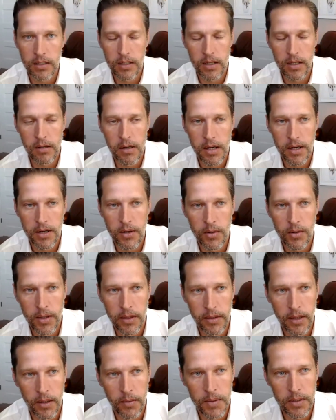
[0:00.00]
I know
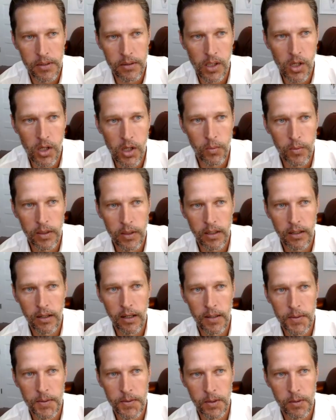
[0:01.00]
that was a long-winded
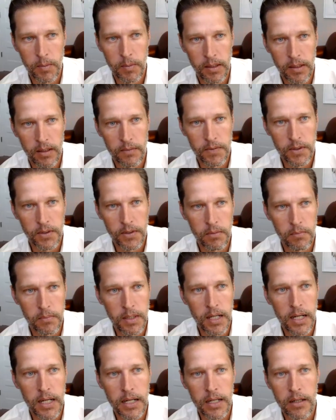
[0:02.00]
answer, but it gives you some
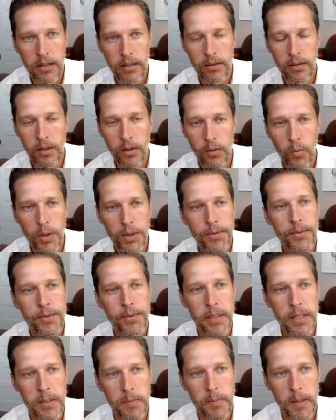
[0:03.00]
guide on what to
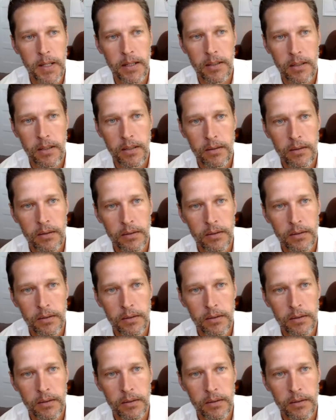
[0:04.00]
expect.